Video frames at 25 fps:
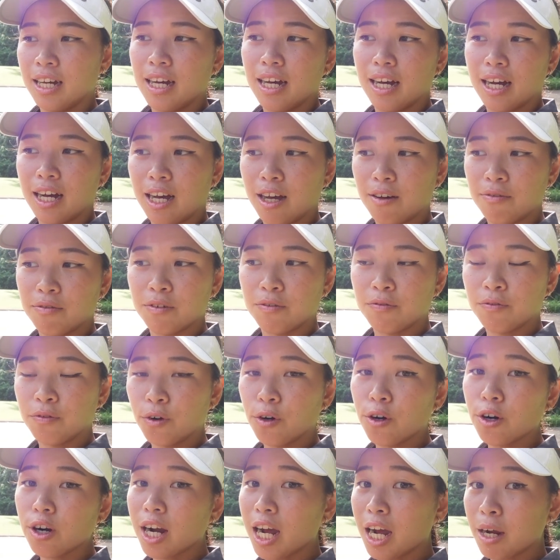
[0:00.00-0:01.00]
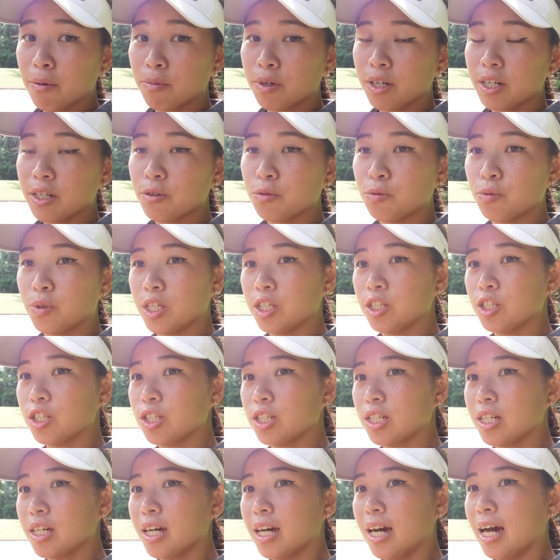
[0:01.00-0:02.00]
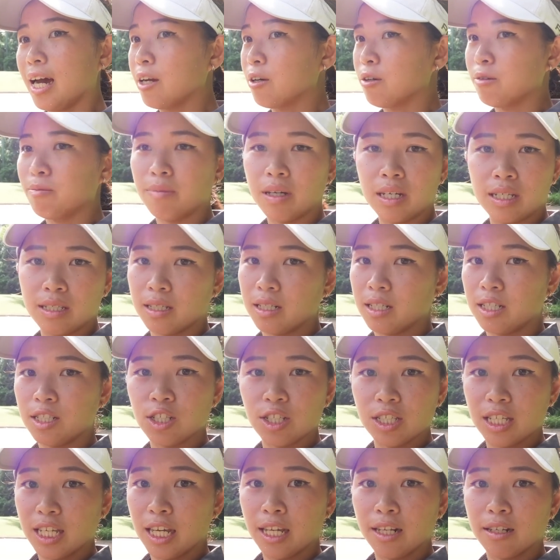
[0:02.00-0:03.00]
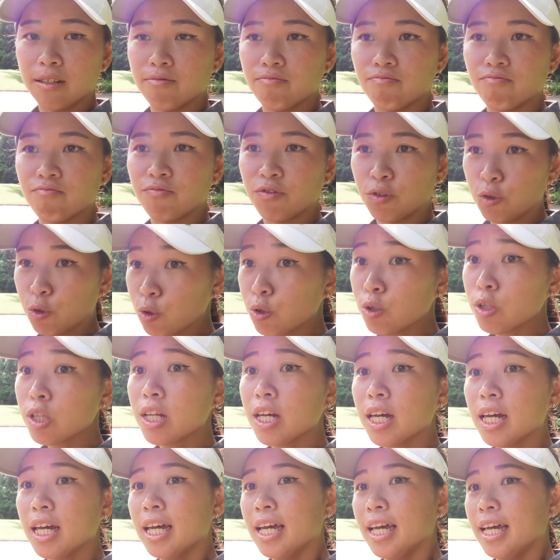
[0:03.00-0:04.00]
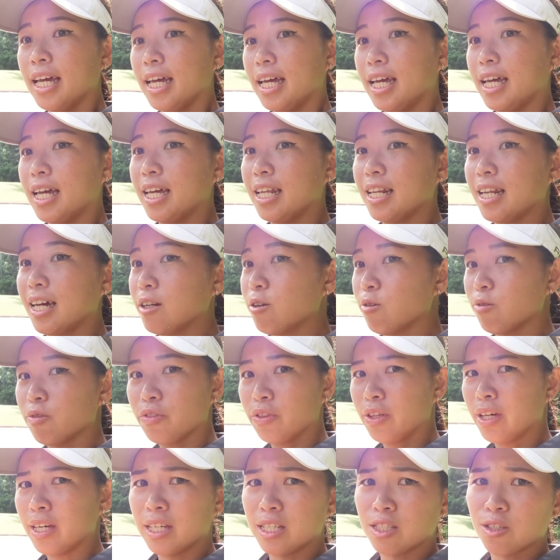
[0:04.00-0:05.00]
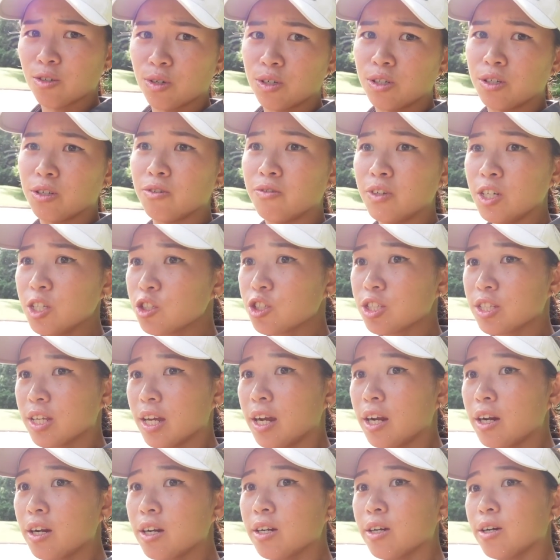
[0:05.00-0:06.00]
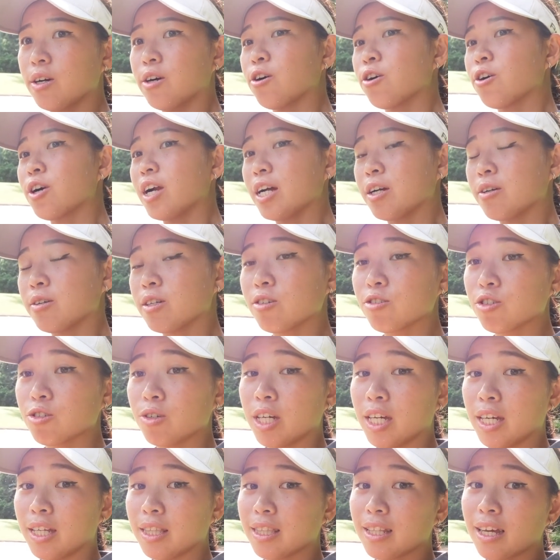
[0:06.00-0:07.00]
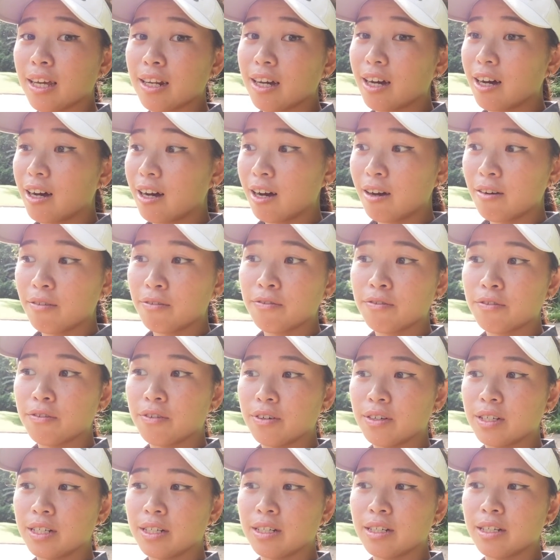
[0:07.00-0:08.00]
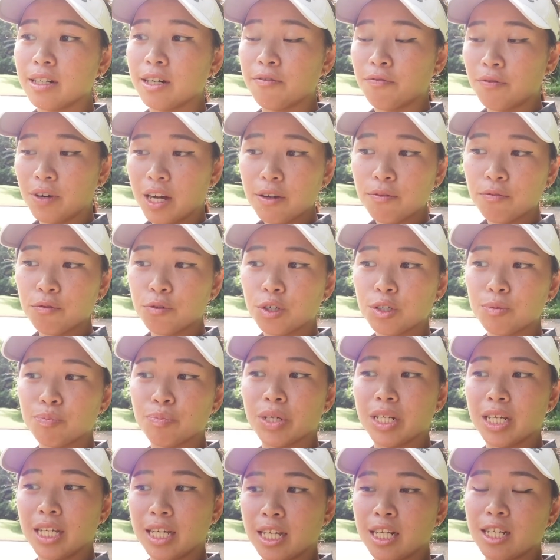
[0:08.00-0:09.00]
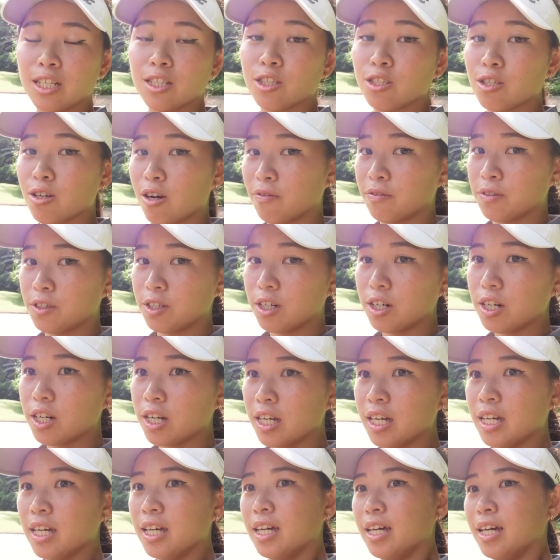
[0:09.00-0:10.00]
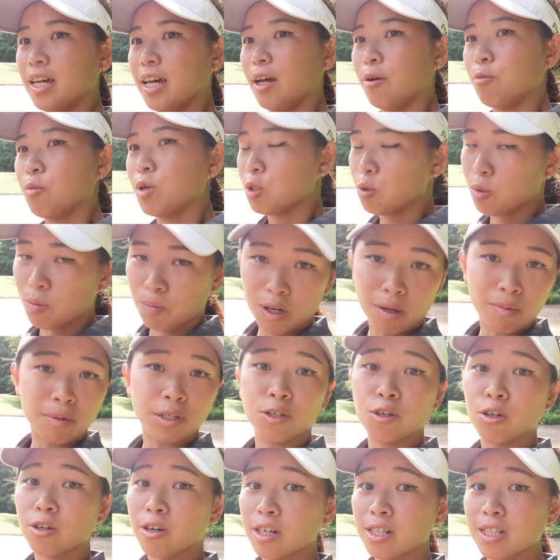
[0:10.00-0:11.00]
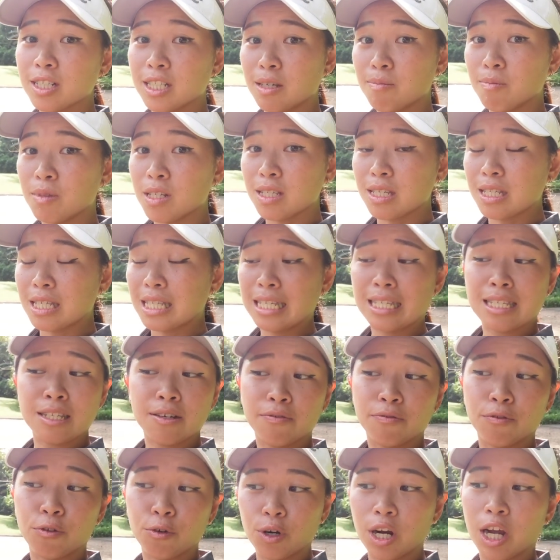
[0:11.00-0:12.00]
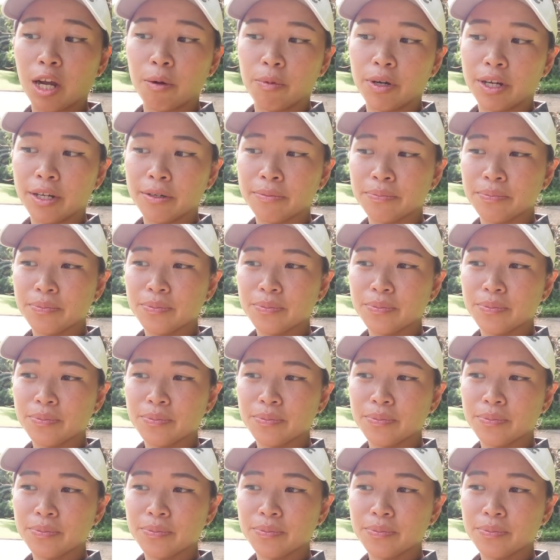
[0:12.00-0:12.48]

I have a 4 hybrid, which I could basically just hit full, and I don't think it's gonna reach there. Or I could also hit that half, a 5-wood, but hit it softer, which would probably go around the same distance as the 4 hybrid.